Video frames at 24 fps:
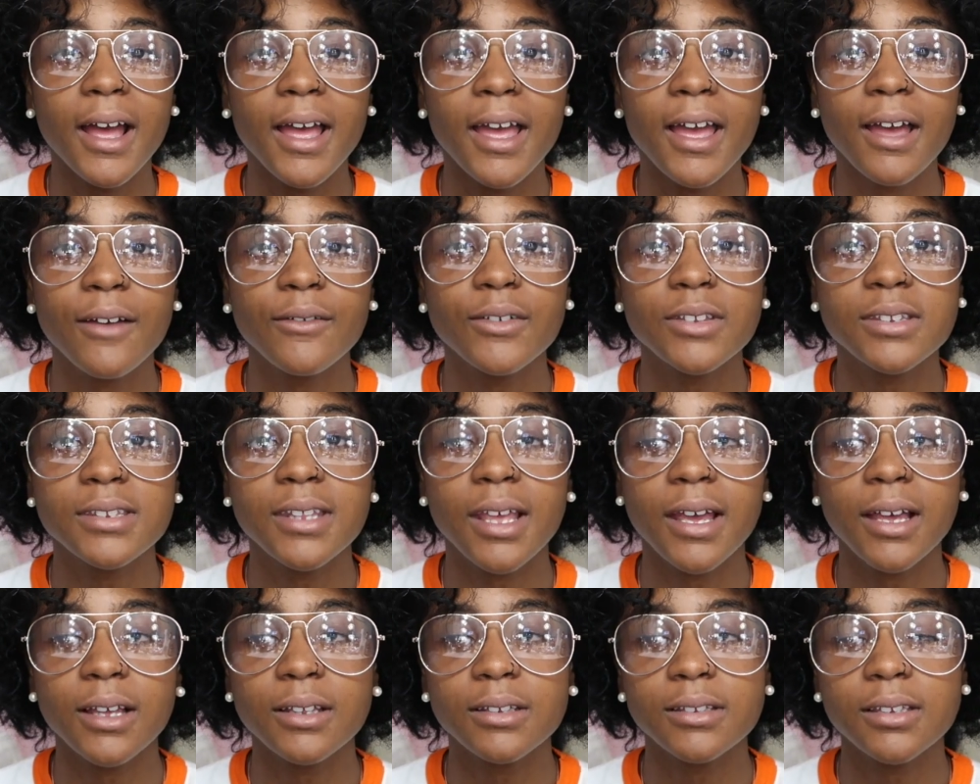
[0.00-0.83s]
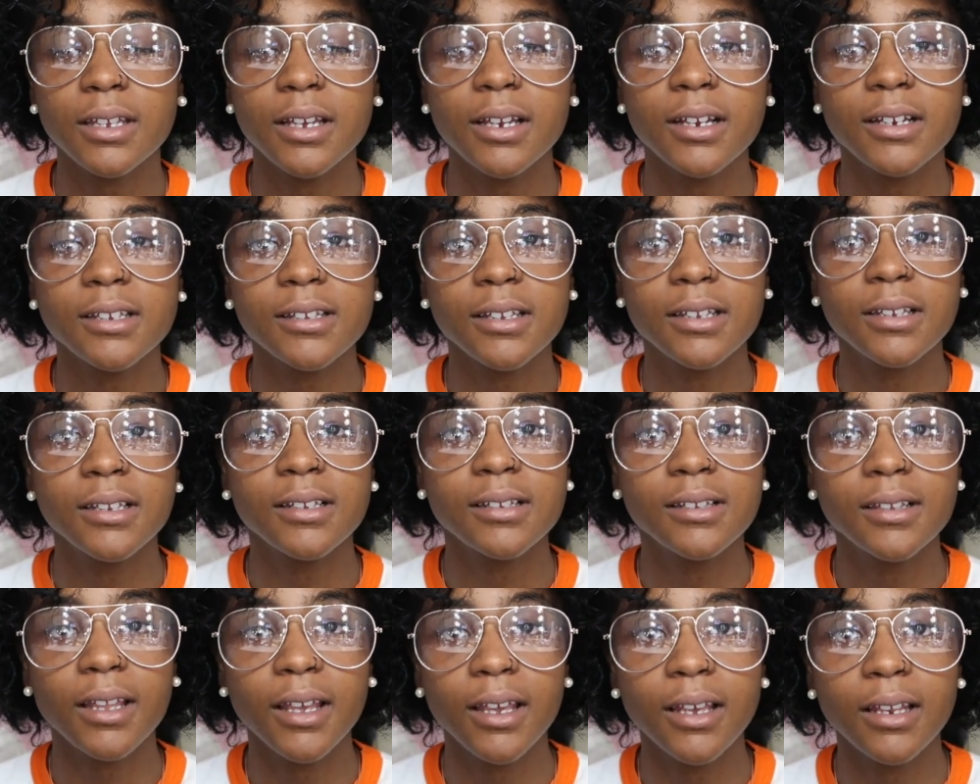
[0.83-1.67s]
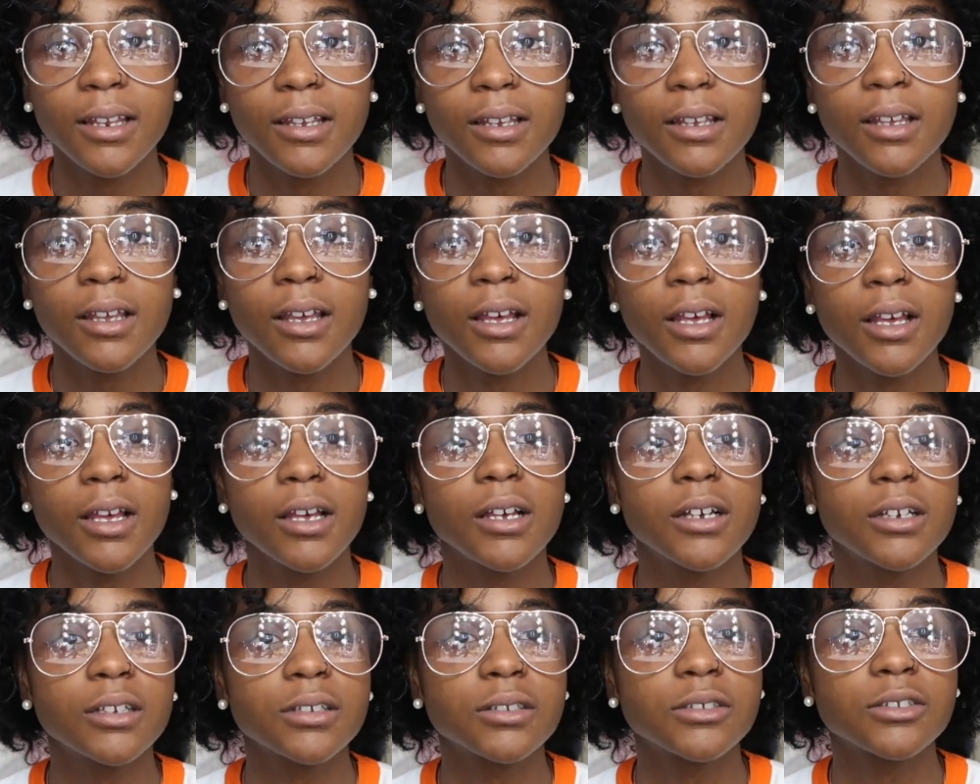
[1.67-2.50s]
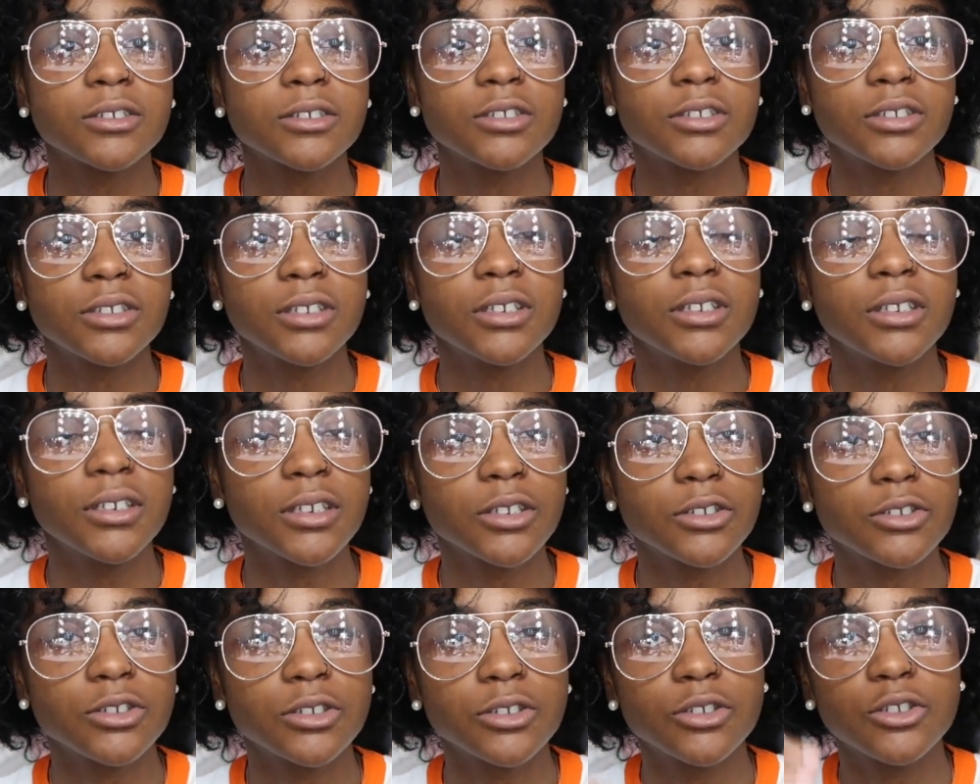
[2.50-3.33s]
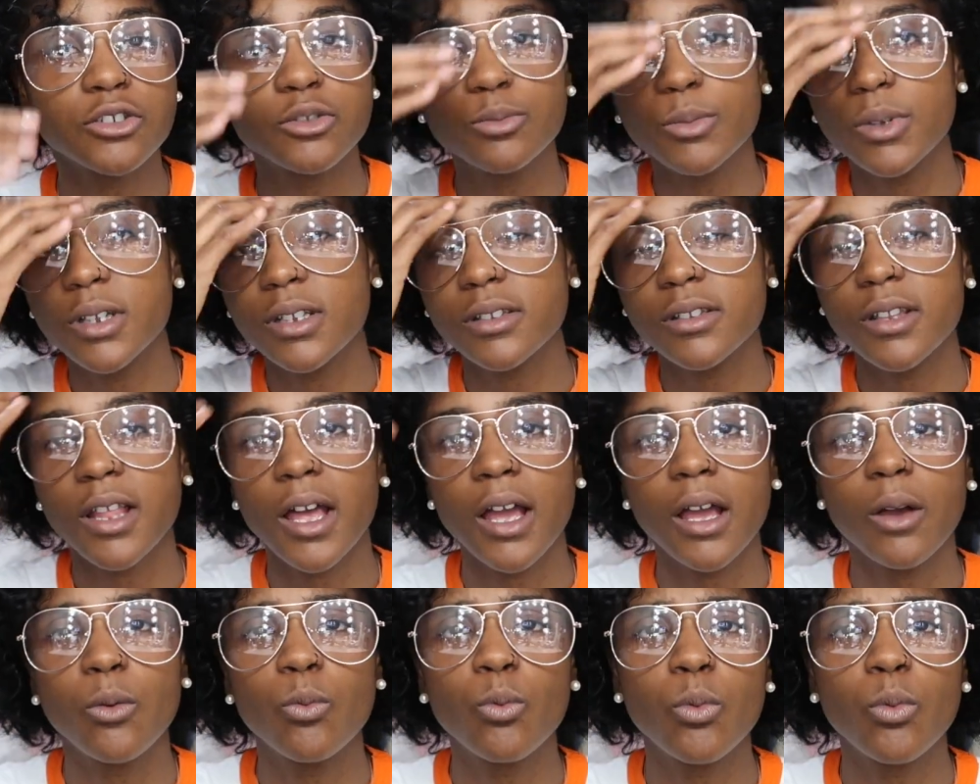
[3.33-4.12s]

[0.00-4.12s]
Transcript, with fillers: I have is downstairs and this lady she introduced me it's like